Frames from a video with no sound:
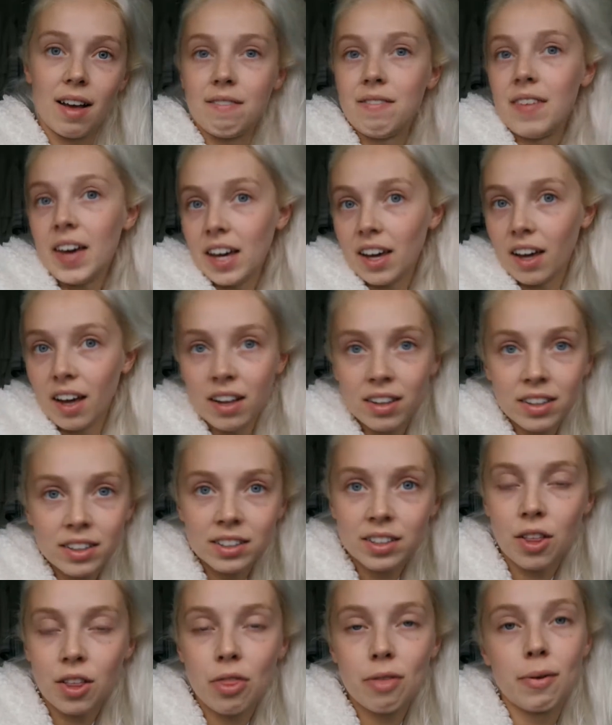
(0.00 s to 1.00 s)
a figure
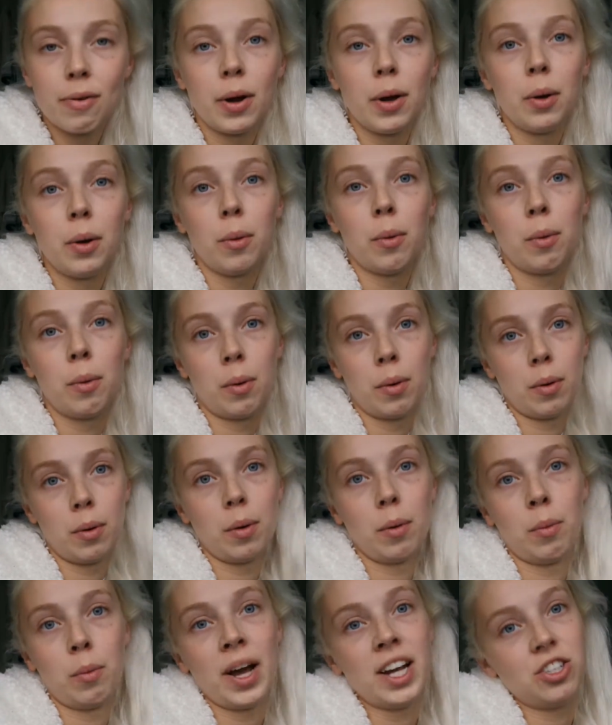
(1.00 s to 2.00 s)
through
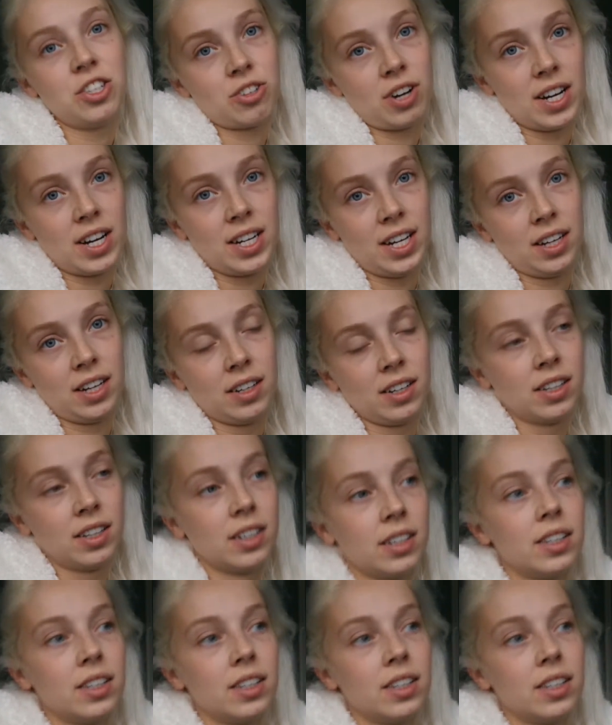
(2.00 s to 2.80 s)
weight training.